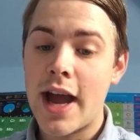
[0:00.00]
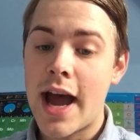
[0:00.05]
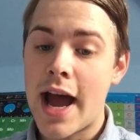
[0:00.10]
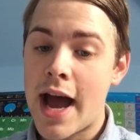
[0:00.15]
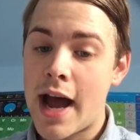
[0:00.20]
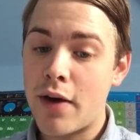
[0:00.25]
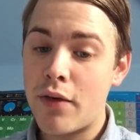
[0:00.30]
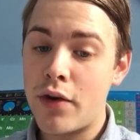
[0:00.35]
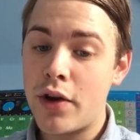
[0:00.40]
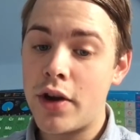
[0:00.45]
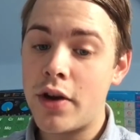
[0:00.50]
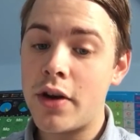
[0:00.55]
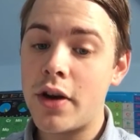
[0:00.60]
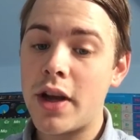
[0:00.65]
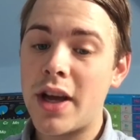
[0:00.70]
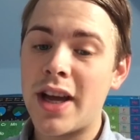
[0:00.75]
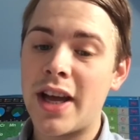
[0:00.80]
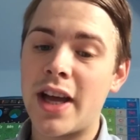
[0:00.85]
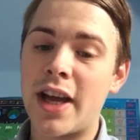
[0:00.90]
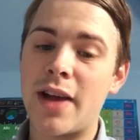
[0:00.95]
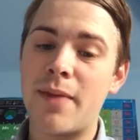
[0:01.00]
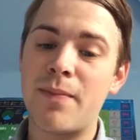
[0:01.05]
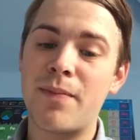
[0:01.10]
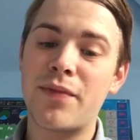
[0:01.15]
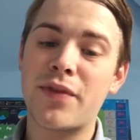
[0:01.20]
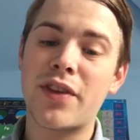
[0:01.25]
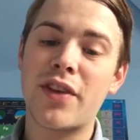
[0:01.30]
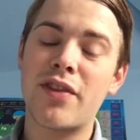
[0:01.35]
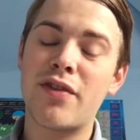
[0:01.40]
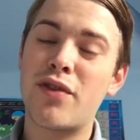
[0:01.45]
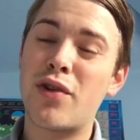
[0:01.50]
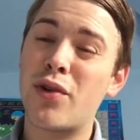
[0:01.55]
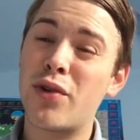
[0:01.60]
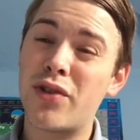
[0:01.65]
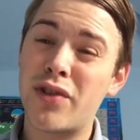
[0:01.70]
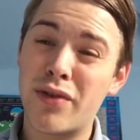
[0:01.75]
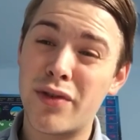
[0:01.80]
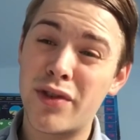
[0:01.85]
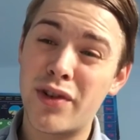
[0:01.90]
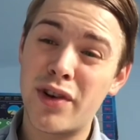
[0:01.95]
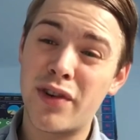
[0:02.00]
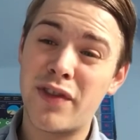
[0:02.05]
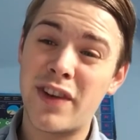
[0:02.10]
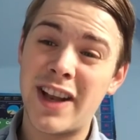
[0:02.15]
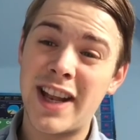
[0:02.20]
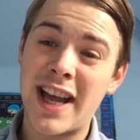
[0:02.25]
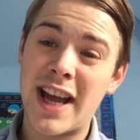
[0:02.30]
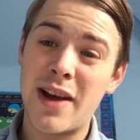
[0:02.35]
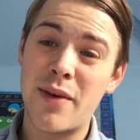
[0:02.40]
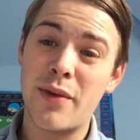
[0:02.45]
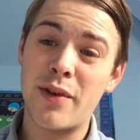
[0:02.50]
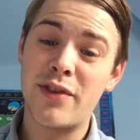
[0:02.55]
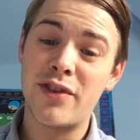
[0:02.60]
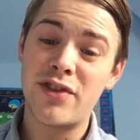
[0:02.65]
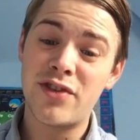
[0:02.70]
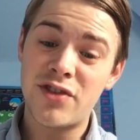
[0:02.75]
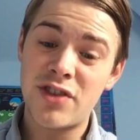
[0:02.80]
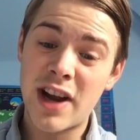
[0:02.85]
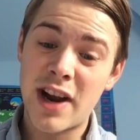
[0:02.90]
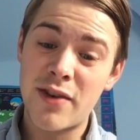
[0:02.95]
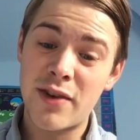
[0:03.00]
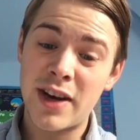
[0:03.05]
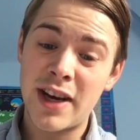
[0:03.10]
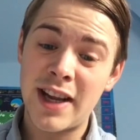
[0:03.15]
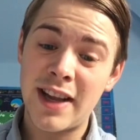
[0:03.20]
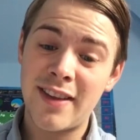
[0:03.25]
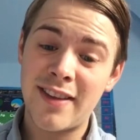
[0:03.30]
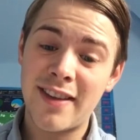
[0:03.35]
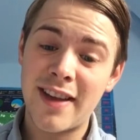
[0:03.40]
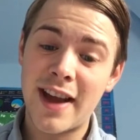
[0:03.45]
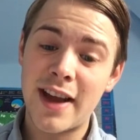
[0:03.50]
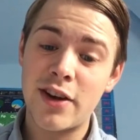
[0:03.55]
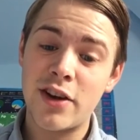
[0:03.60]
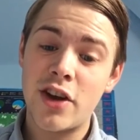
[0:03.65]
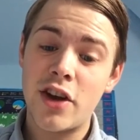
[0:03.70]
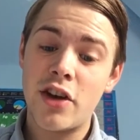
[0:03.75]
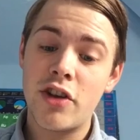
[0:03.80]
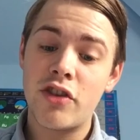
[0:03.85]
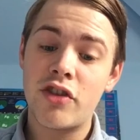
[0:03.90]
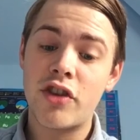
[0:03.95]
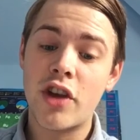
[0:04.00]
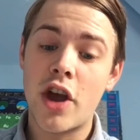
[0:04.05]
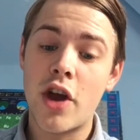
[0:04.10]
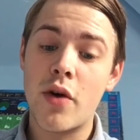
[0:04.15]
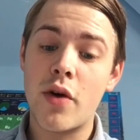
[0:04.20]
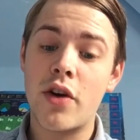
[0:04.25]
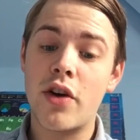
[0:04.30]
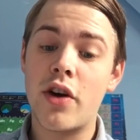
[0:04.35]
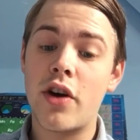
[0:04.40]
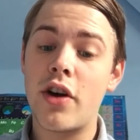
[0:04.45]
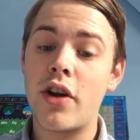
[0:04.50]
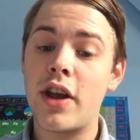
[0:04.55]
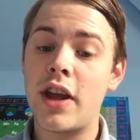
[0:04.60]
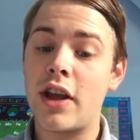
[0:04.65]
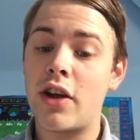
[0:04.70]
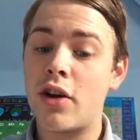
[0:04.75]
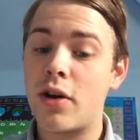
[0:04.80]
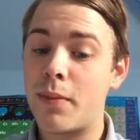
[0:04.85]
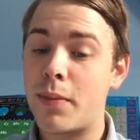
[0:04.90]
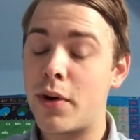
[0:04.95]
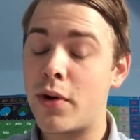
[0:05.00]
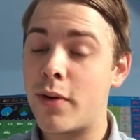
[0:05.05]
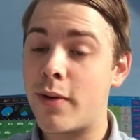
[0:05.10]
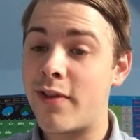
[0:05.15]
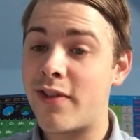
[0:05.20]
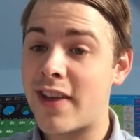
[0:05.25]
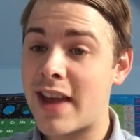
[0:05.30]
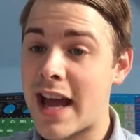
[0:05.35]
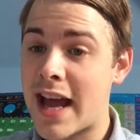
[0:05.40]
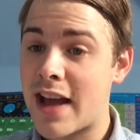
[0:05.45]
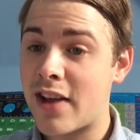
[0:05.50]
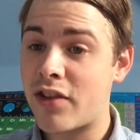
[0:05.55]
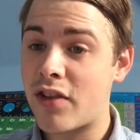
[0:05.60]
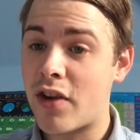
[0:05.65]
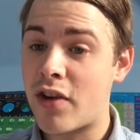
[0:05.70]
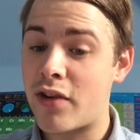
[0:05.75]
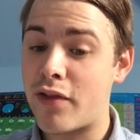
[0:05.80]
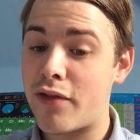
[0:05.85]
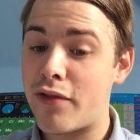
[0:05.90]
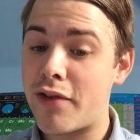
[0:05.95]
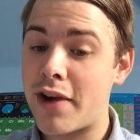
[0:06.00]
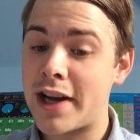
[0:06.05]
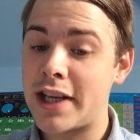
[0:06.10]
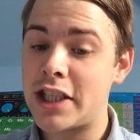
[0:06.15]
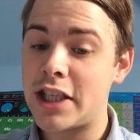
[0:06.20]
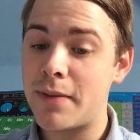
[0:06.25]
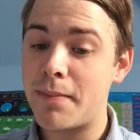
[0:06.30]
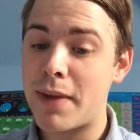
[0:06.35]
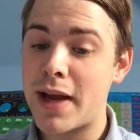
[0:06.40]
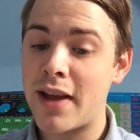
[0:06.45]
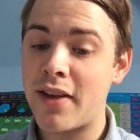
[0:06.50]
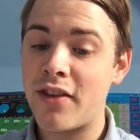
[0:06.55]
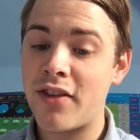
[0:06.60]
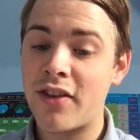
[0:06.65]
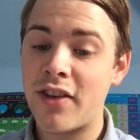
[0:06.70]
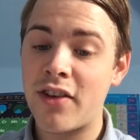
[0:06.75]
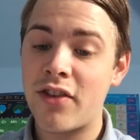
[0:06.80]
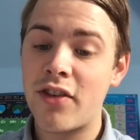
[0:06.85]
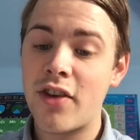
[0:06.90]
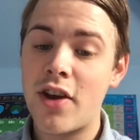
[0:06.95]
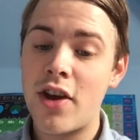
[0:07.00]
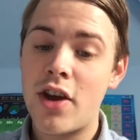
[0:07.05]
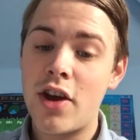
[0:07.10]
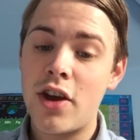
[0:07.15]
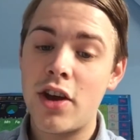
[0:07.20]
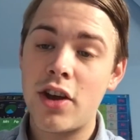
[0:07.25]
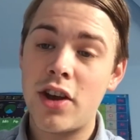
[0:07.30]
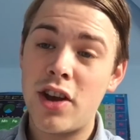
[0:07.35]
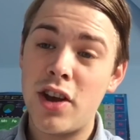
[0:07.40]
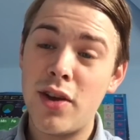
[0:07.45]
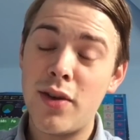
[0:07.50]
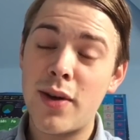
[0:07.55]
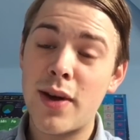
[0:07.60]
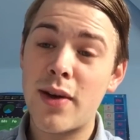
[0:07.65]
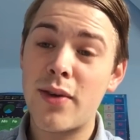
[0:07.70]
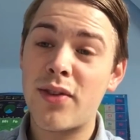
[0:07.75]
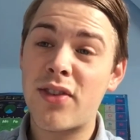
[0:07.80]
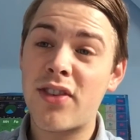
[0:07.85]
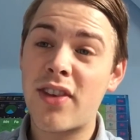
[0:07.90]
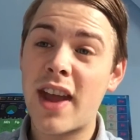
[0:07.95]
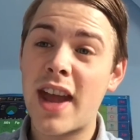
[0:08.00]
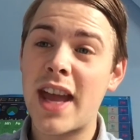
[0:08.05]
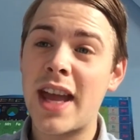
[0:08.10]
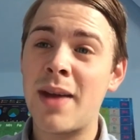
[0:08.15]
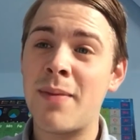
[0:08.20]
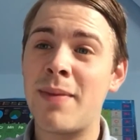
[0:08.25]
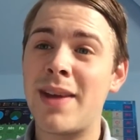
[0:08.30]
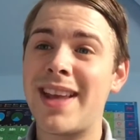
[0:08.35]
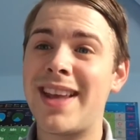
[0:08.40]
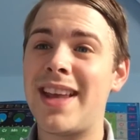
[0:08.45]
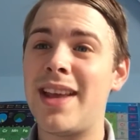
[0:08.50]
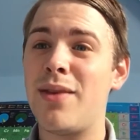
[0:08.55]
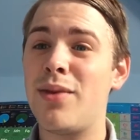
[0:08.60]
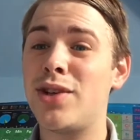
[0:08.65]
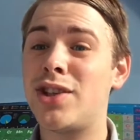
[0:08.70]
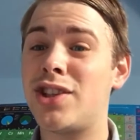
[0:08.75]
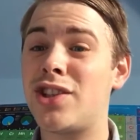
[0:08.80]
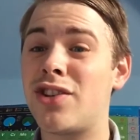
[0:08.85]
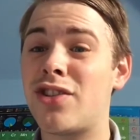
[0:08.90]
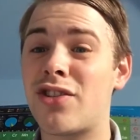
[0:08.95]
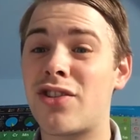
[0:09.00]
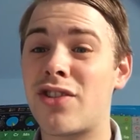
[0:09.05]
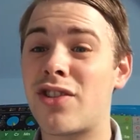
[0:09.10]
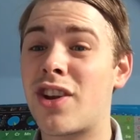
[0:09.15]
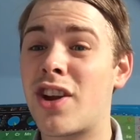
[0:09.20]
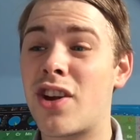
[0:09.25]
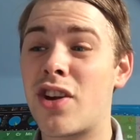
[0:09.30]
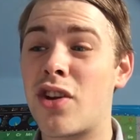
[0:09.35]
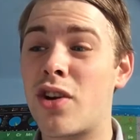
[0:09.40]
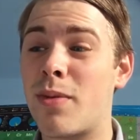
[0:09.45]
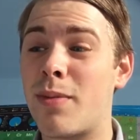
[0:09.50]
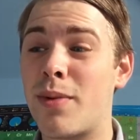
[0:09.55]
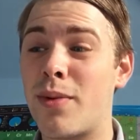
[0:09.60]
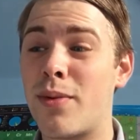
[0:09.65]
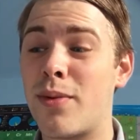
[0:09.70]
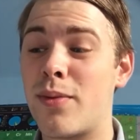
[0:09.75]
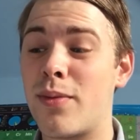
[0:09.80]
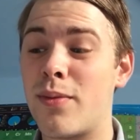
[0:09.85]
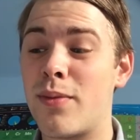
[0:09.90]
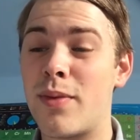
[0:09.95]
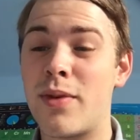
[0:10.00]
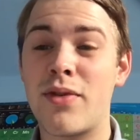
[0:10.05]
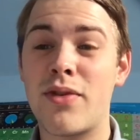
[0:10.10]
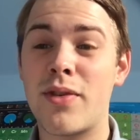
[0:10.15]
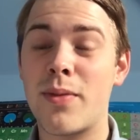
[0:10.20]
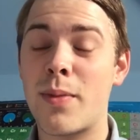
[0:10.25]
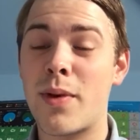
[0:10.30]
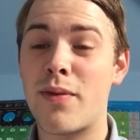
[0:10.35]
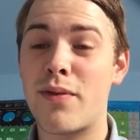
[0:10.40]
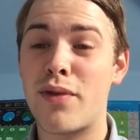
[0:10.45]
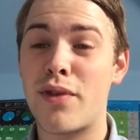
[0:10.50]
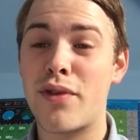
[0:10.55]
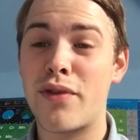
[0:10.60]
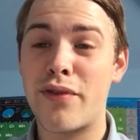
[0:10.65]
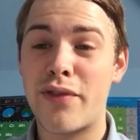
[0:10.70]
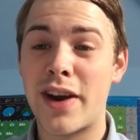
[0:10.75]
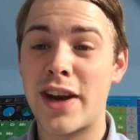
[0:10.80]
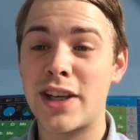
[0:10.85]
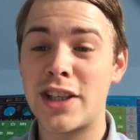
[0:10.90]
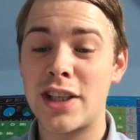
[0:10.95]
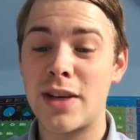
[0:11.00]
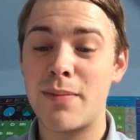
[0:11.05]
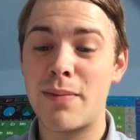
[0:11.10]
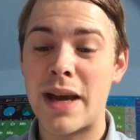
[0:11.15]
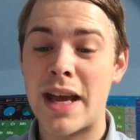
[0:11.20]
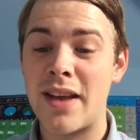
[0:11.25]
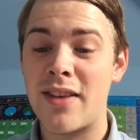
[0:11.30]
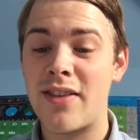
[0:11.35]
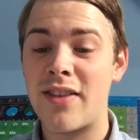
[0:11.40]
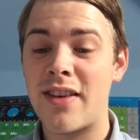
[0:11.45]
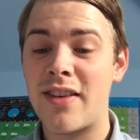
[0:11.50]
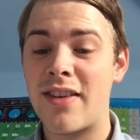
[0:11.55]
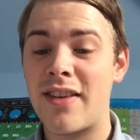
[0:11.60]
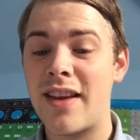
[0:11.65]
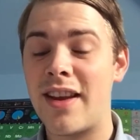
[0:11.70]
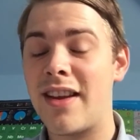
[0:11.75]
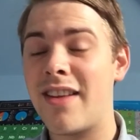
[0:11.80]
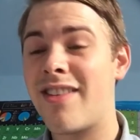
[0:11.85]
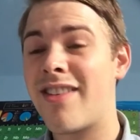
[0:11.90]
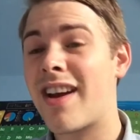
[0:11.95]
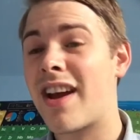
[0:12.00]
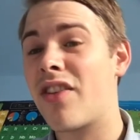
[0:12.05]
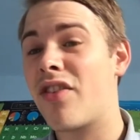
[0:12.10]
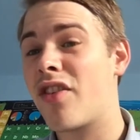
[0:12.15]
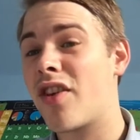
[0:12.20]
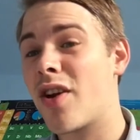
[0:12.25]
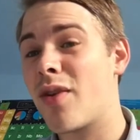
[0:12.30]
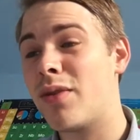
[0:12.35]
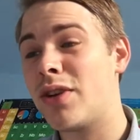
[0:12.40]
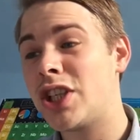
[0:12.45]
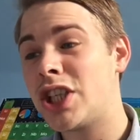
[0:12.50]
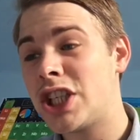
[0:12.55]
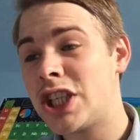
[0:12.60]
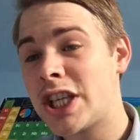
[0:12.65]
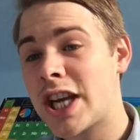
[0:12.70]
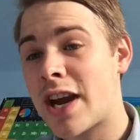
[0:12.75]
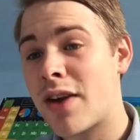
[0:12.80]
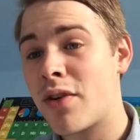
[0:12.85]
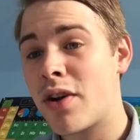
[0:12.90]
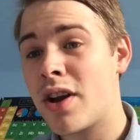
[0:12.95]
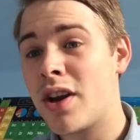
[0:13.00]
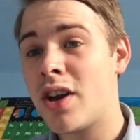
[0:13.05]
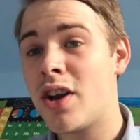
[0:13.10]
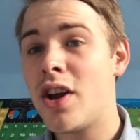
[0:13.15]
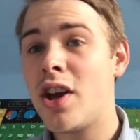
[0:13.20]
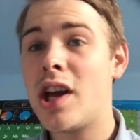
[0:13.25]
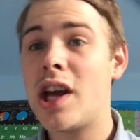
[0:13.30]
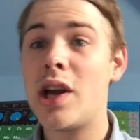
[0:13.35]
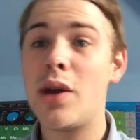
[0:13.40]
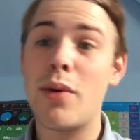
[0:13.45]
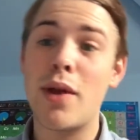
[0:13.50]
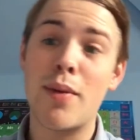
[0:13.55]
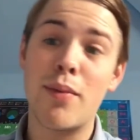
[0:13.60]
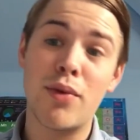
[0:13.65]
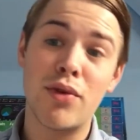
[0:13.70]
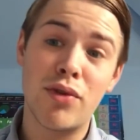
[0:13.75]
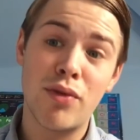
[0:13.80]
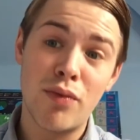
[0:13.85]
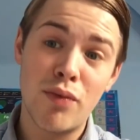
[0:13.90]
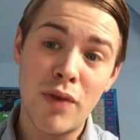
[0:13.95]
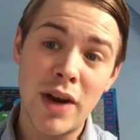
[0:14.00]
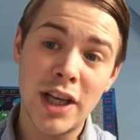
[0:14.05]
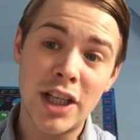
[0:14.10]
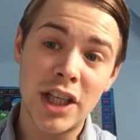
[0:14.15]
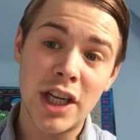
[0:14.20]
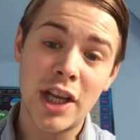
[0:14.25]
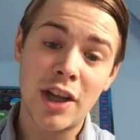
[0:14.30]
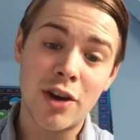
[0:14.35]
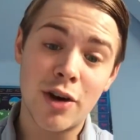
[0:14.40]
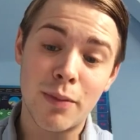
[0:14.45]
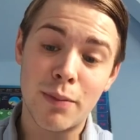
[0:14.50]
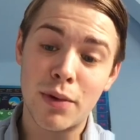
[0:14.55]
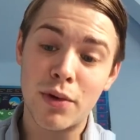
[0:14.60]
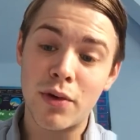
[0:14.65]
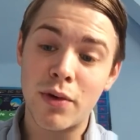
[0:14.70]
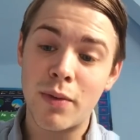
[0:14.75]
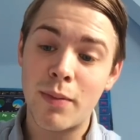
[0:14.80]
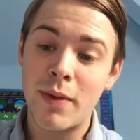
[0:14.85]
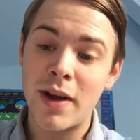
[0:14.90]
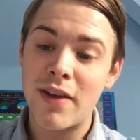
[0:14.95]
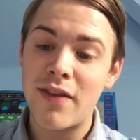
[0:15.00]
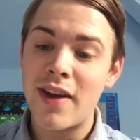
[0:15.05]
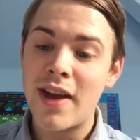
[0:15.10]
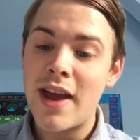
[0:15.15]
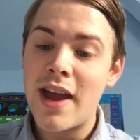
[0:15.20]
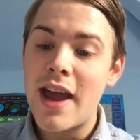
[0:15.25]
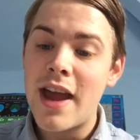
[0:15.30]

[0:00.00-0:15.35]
Aaron, of course, there was nothing there with Sharon, he said. So he coupled up with Kaz on a friendship basis. Hugo, same. He was just going to couple with someone for a friendship basis. He decided to go with Sharon, who he was originally coupled up with.